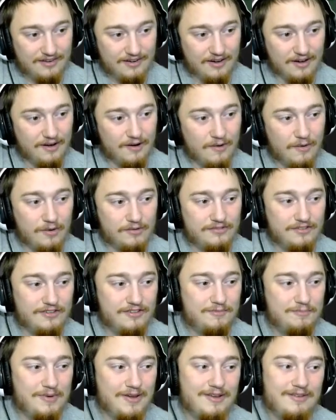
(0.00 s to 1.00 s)
Oh, it's a
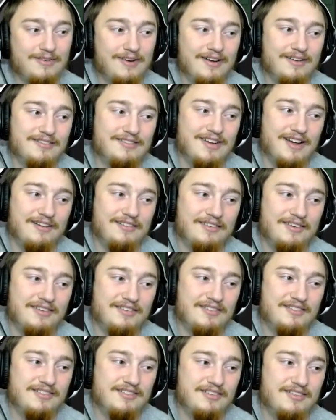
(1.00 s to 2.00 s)
speedrun
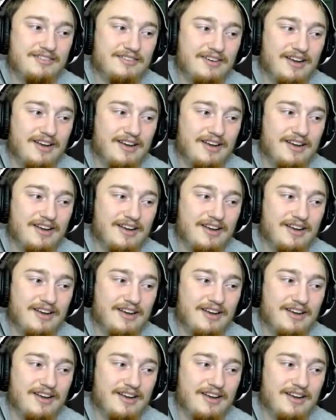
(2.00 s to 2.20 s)
challenge.